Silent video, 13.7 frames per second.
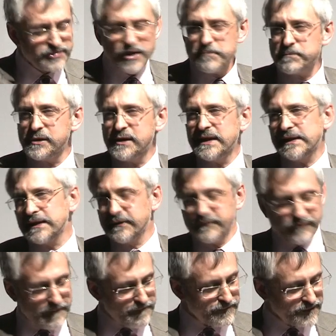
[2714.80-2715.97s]
"I don't
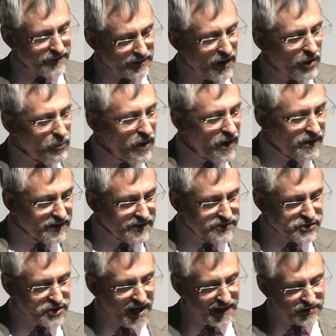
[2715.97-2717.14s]
believe that our work
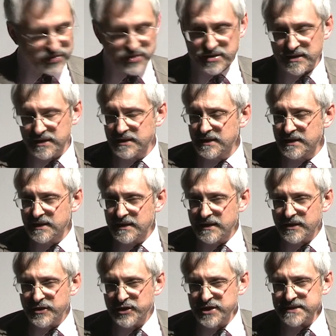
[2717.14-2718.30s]
has changed.
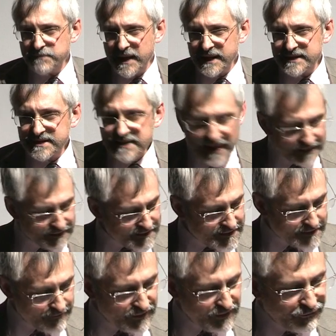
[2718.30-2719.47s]
This makes
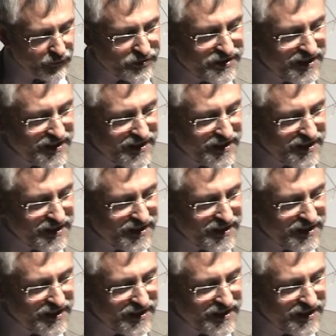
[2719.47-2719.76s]
sense if